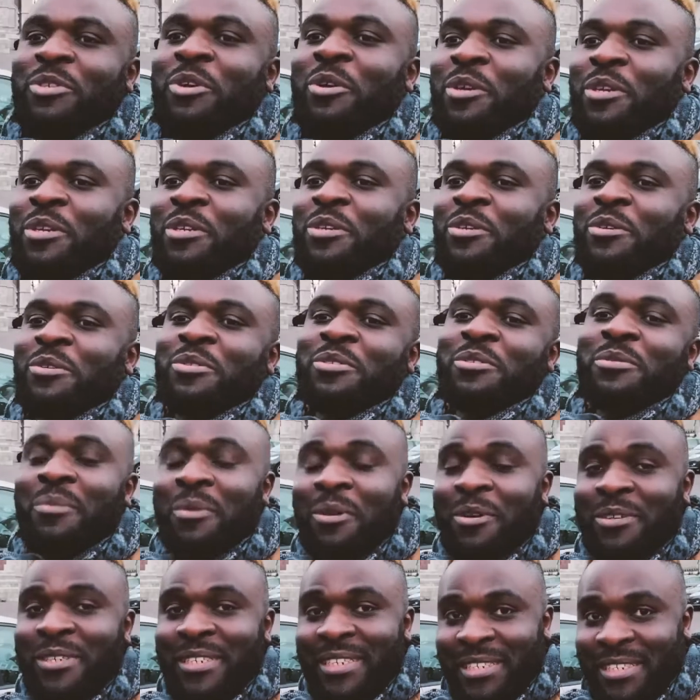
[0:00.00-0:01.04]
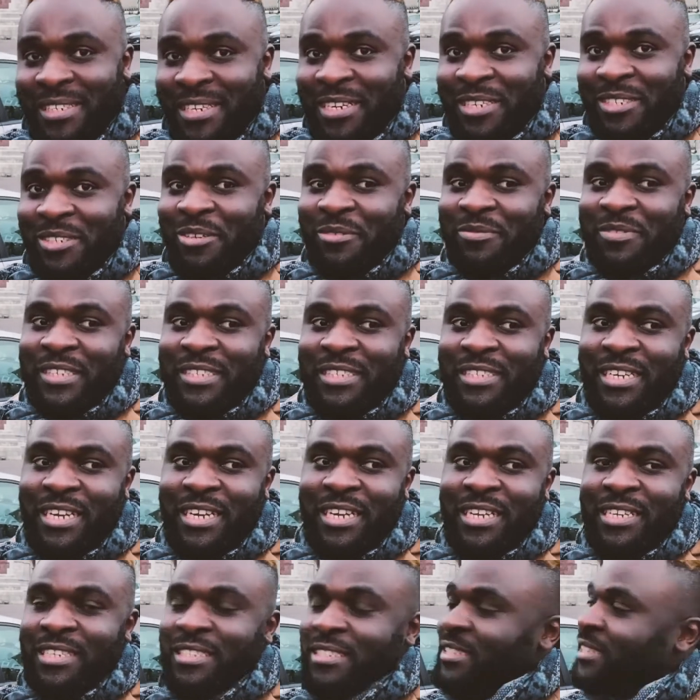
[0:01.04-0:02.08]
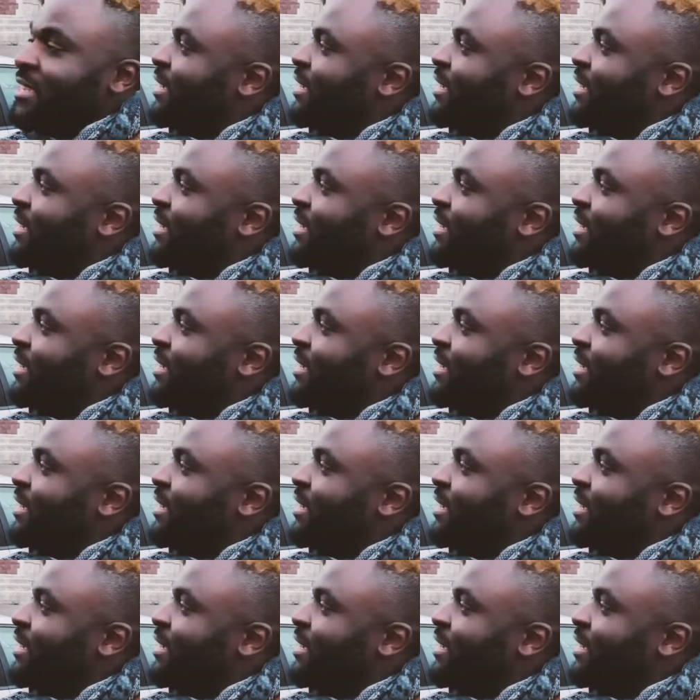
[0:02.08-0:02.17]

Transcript: showing you small details of the church,